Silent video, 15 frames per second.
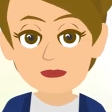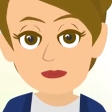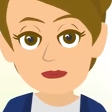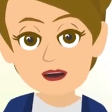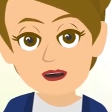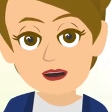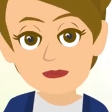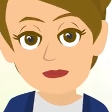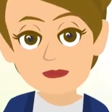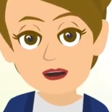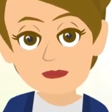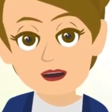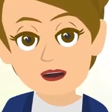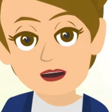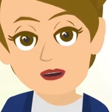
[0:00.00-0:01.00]
Where did this
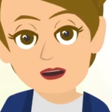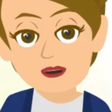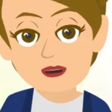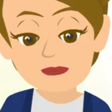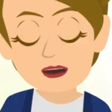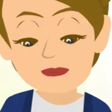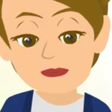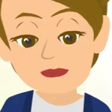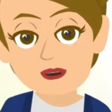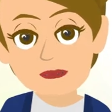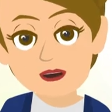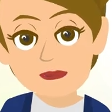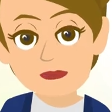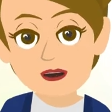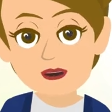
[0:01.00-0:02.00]
stuff come from? Is it being trucked
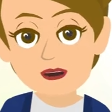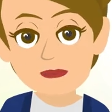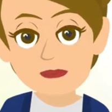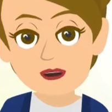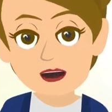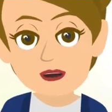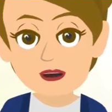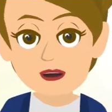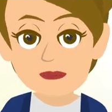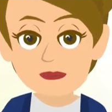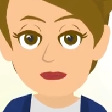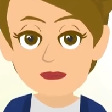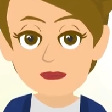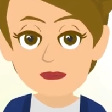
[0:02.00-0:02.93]
in from other planets?